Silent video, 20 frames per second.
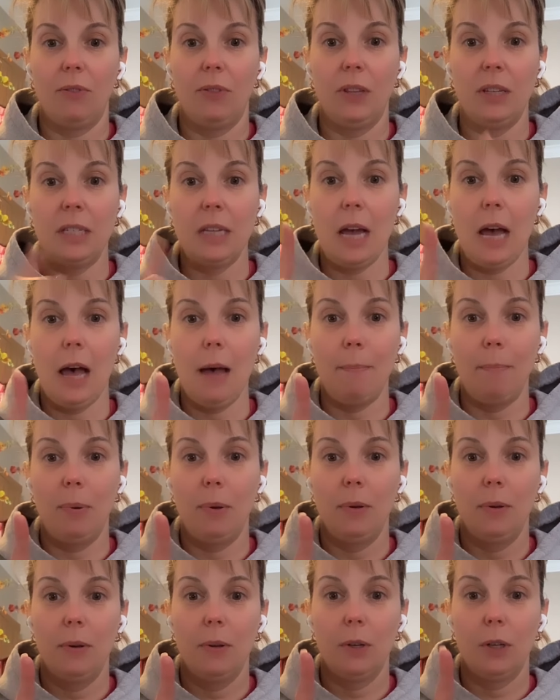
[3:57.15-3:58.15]
the top
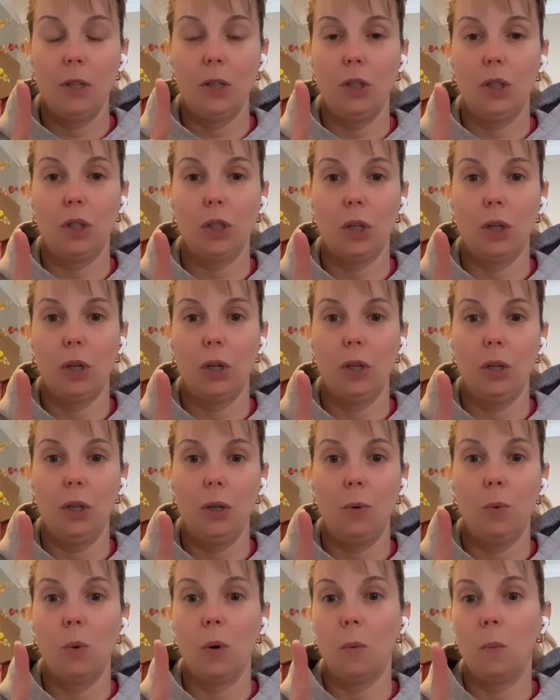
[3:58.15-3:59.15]
concern
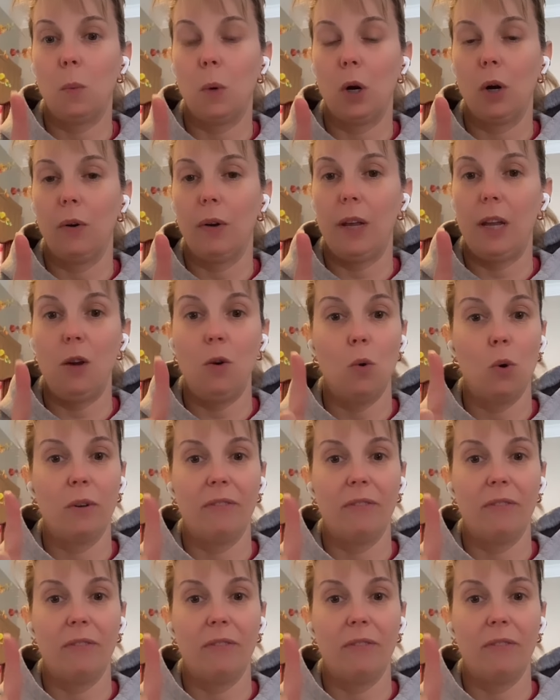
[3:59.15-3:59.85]
or worry or